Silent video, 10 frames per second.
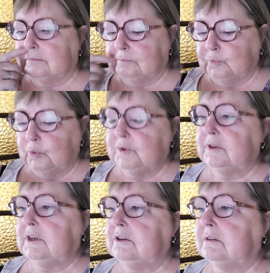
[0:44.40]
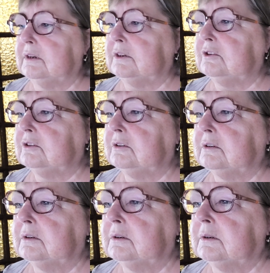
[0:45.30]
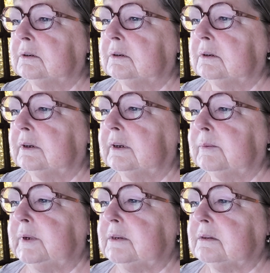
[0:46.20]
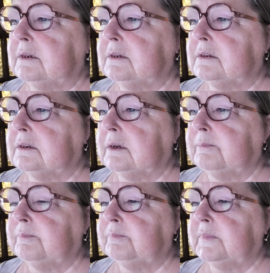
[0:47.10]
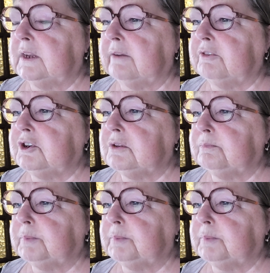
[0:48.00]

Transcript: water usage. It says the average